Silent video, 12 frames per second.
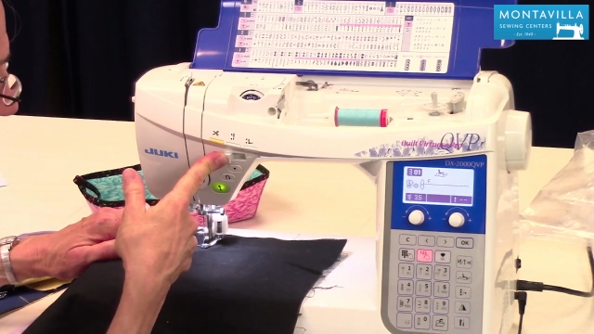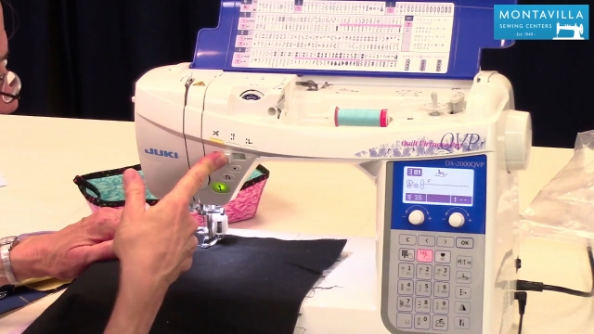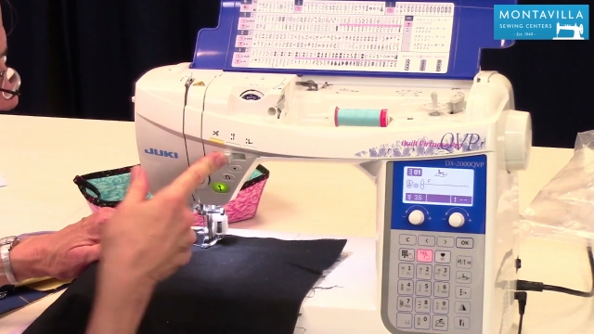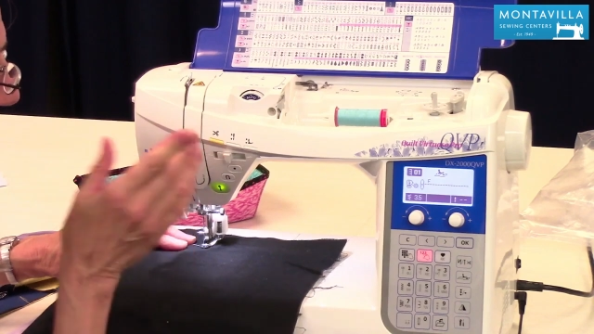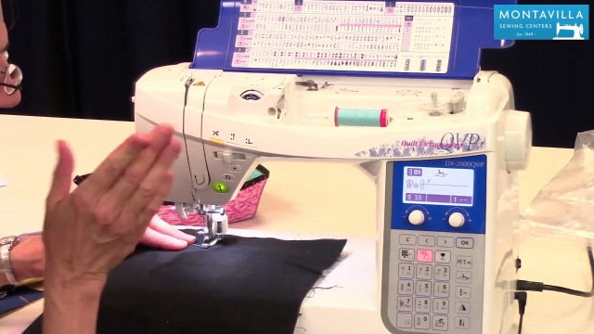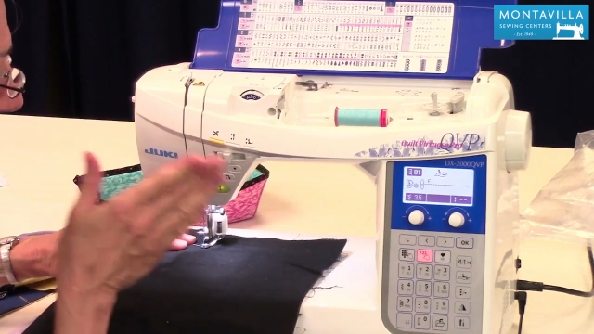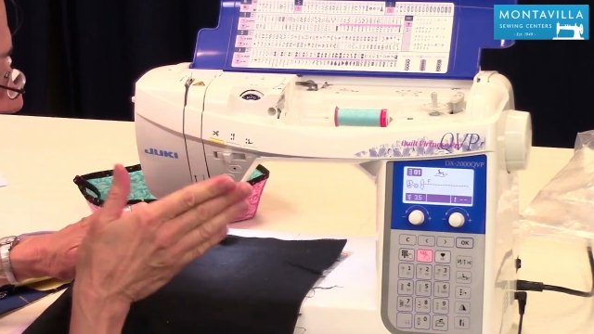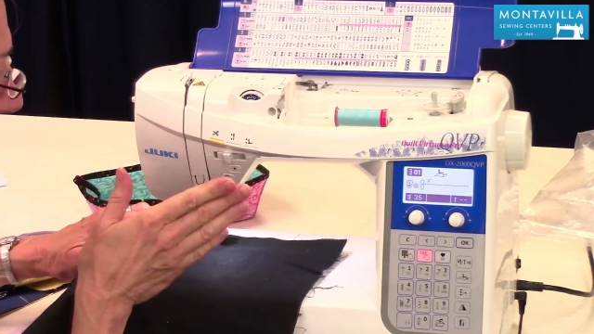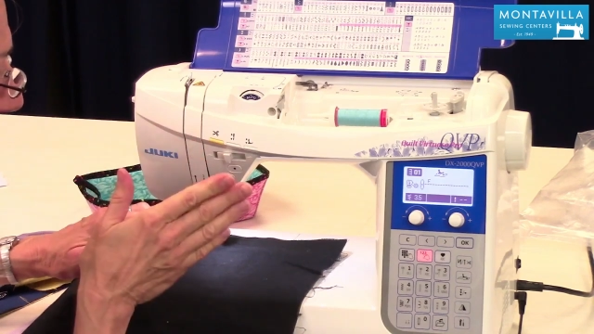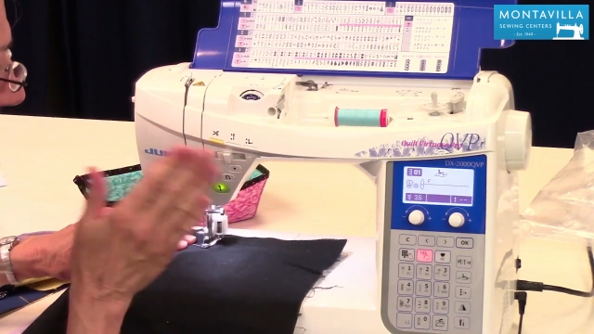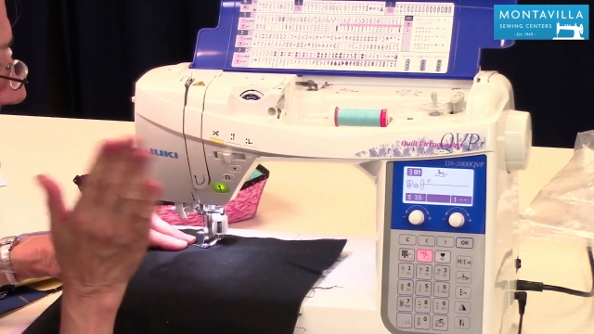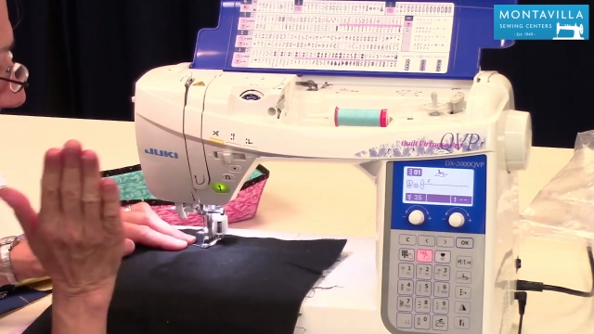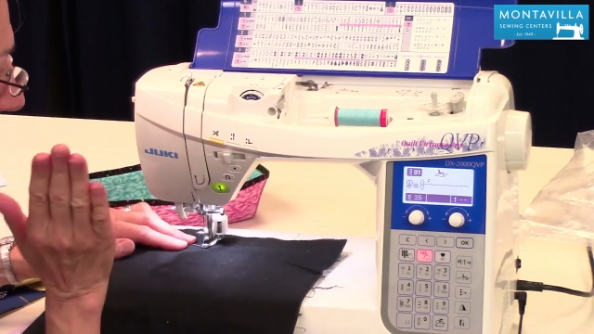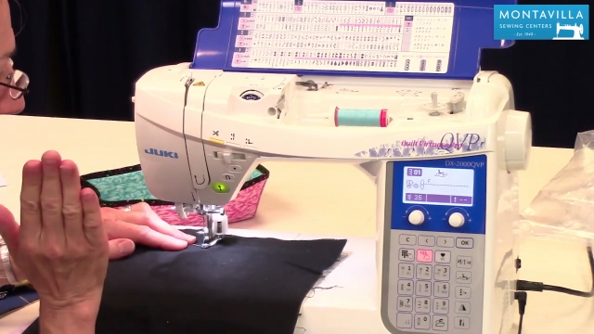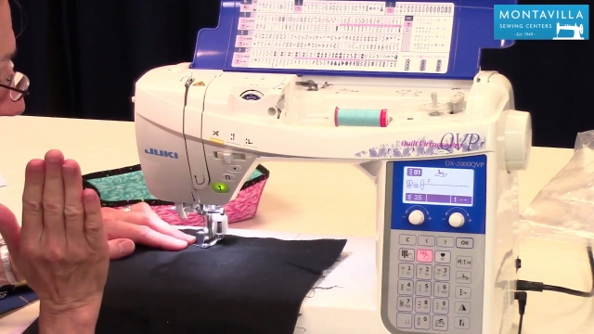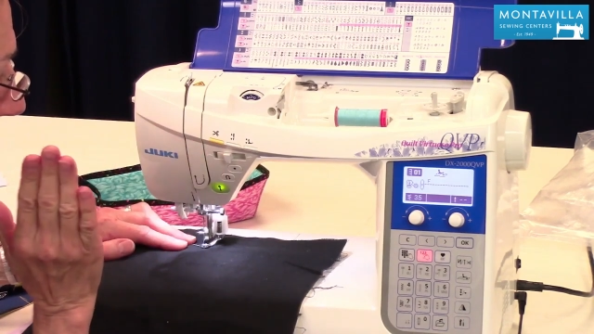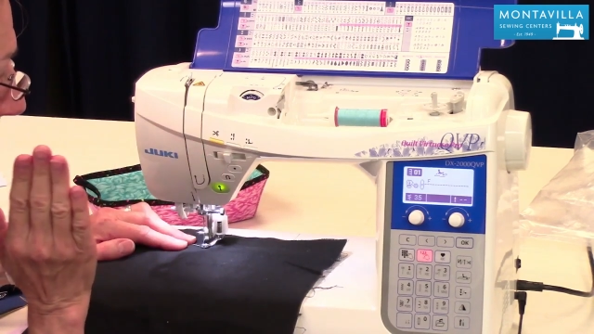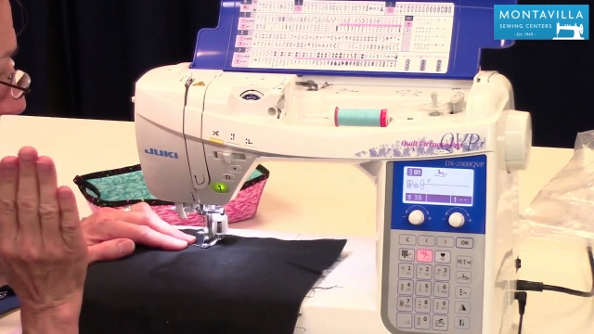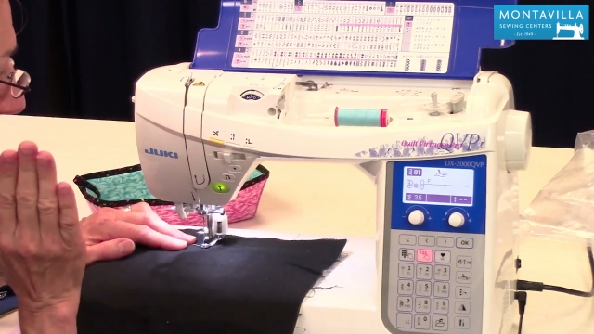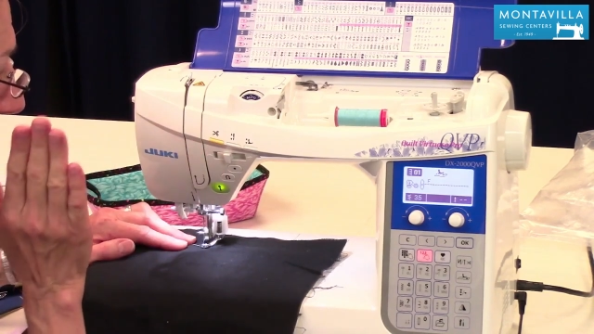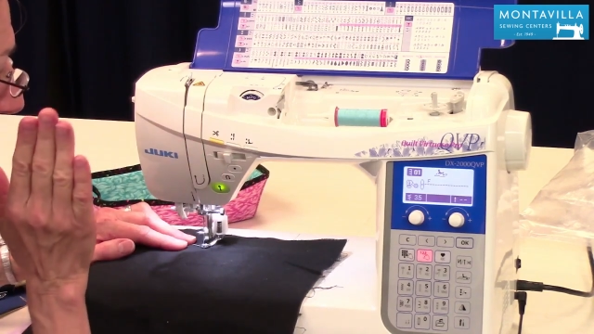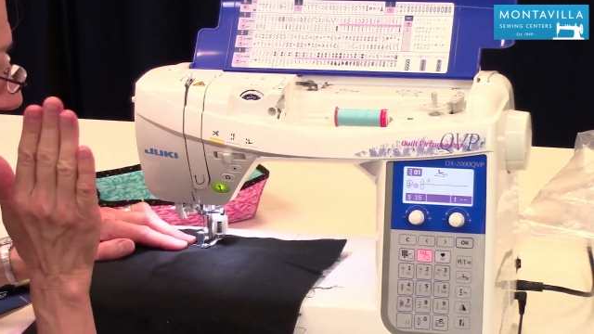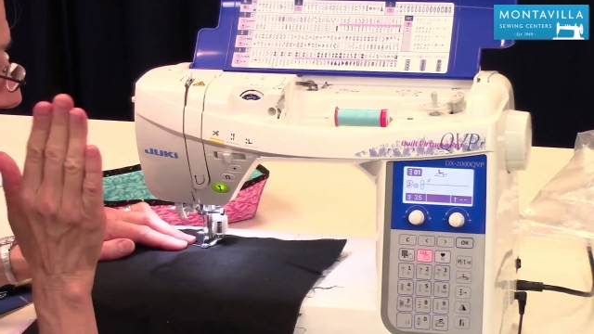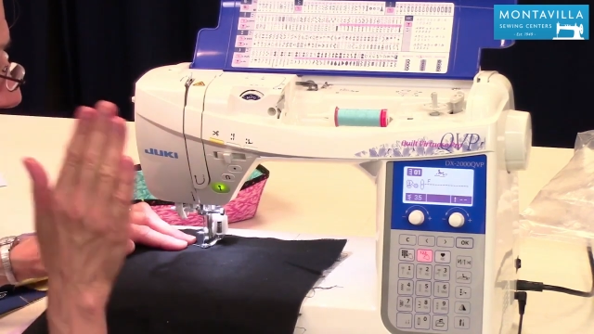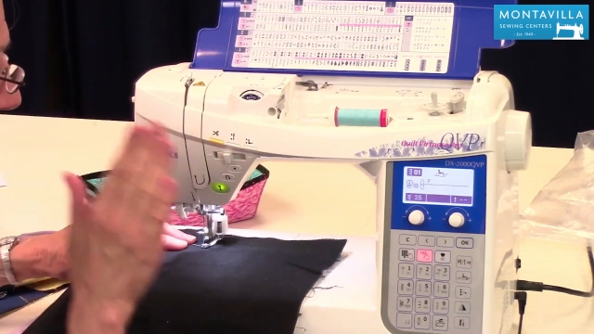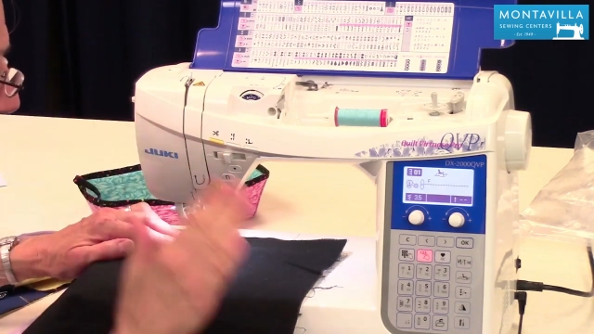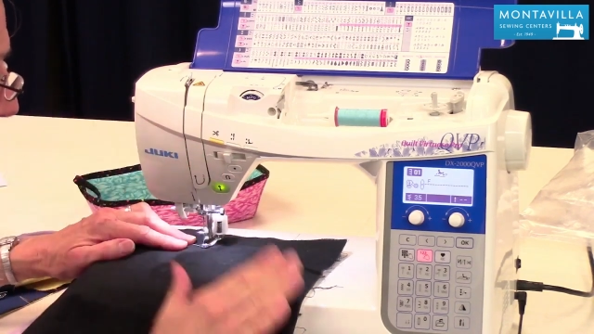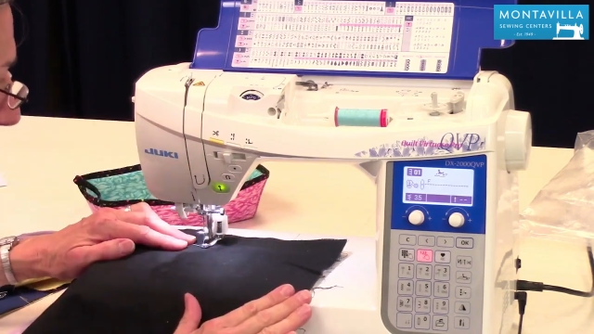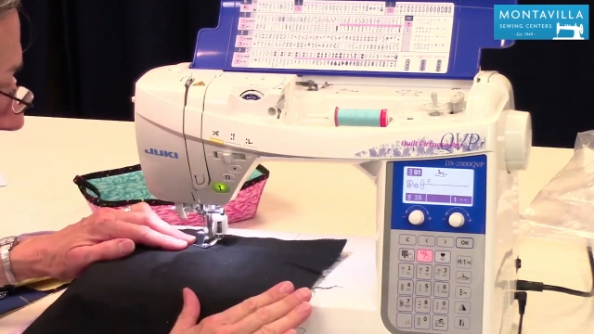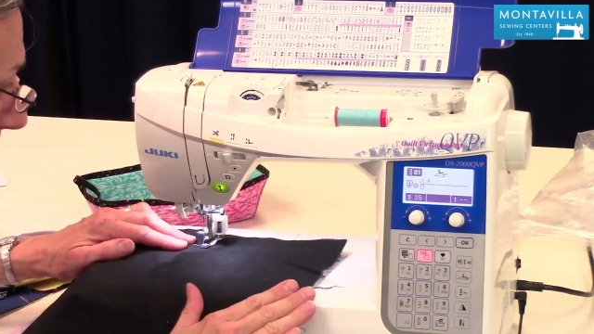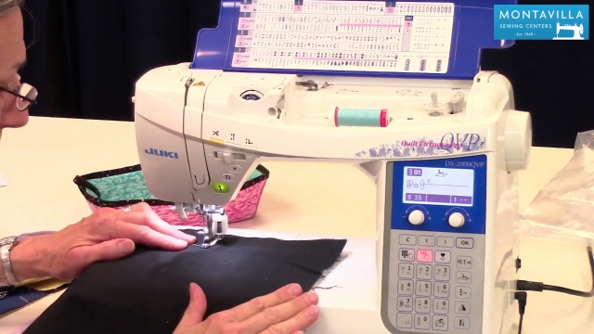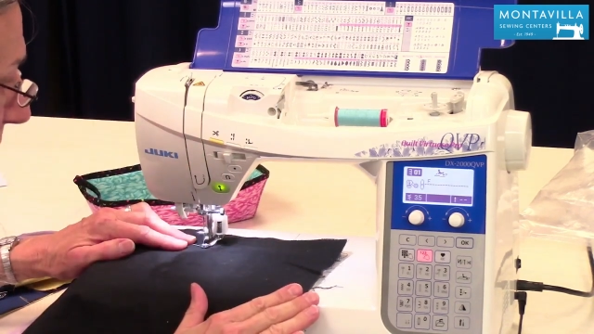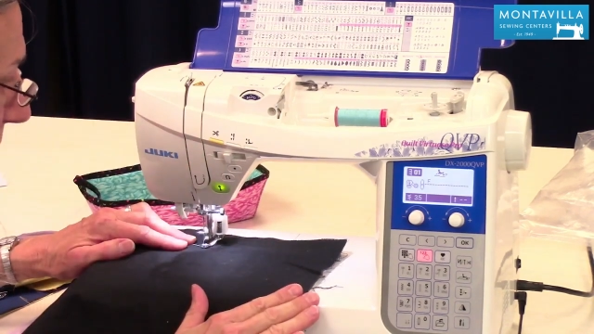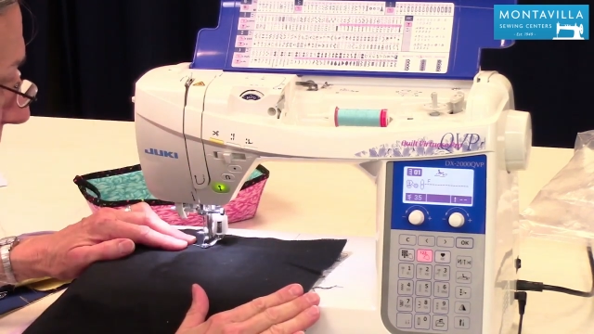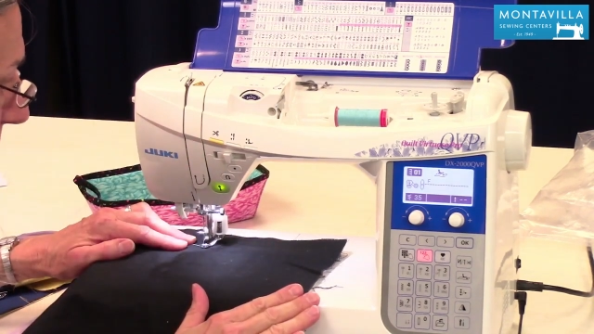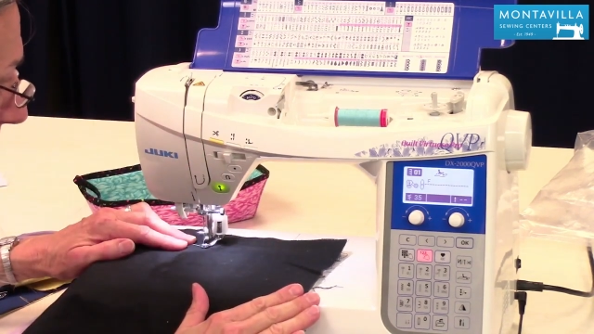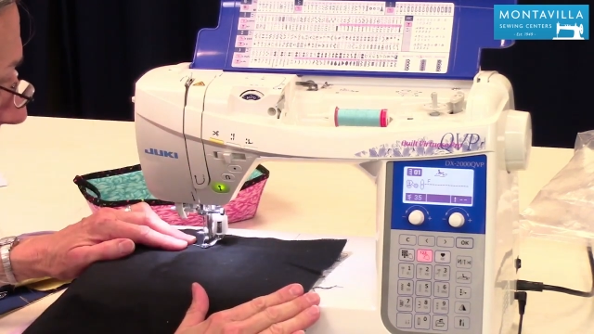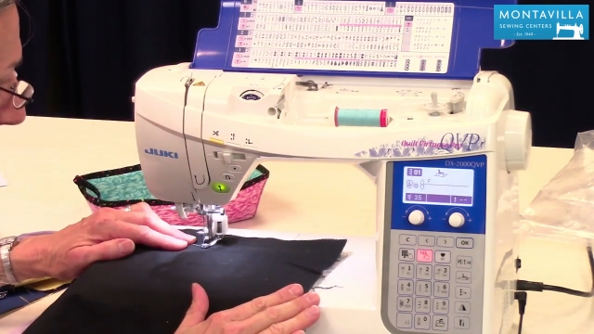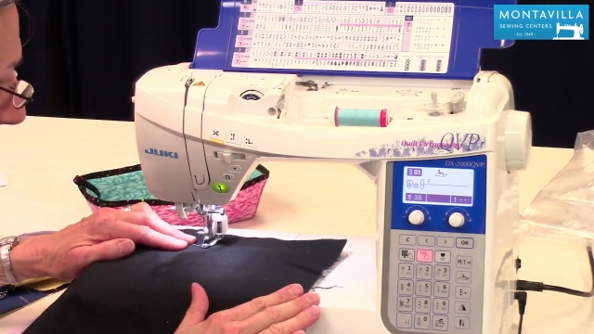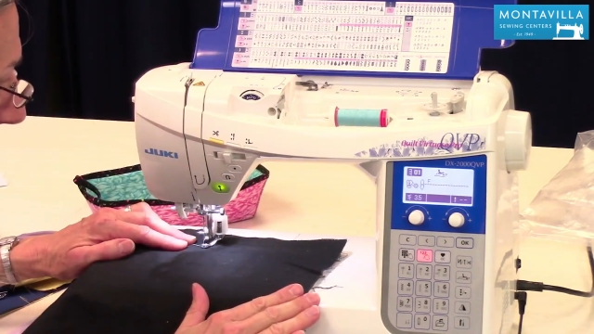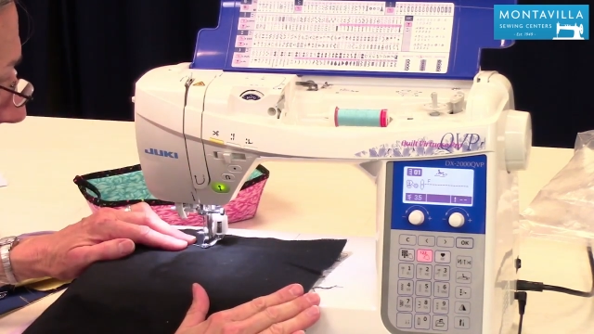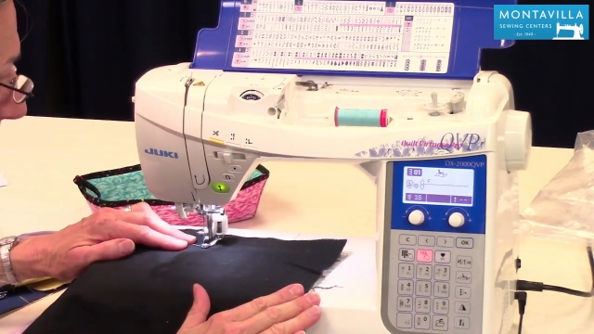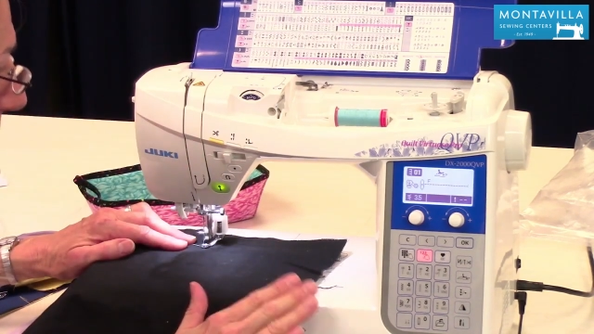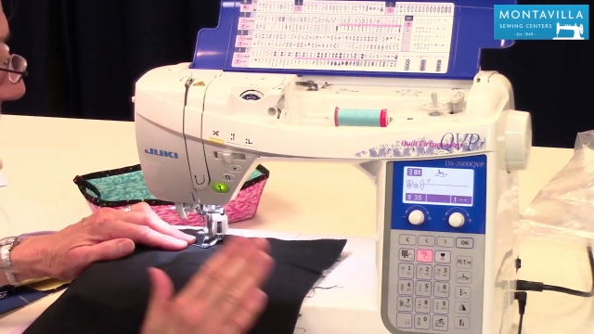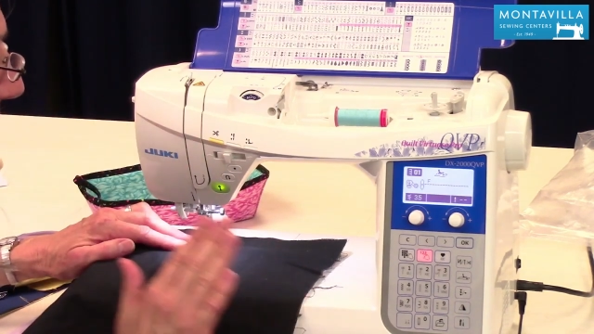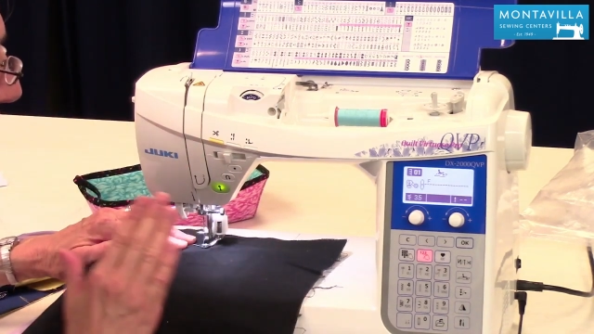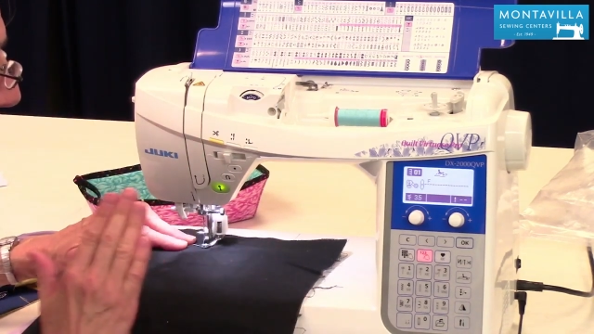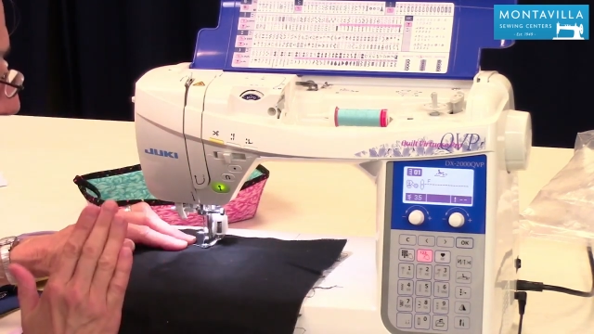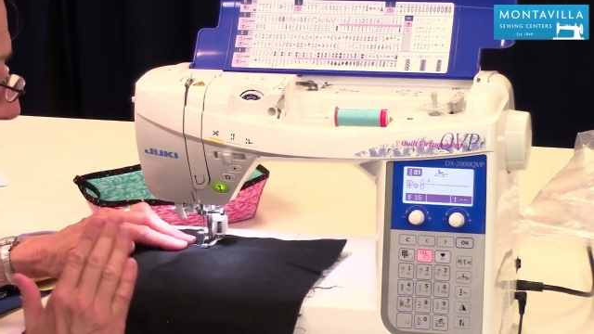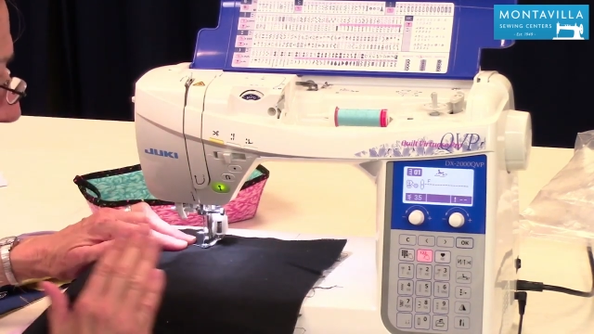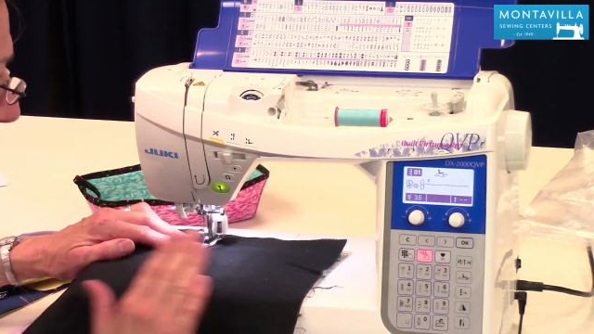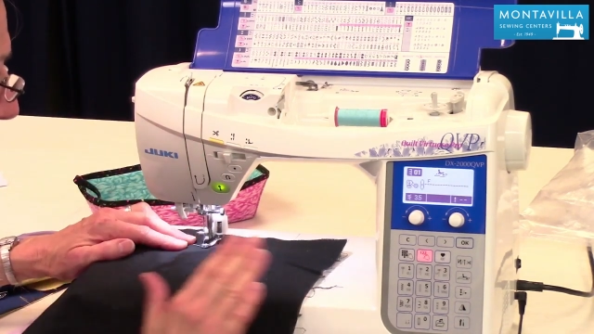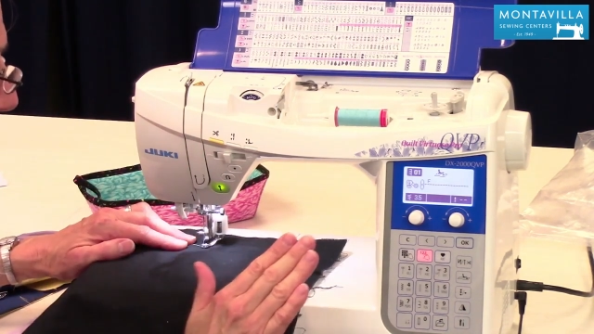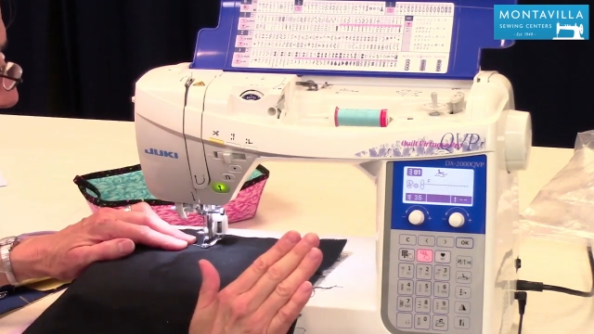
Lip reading: No face is visible, so there are no lips to read.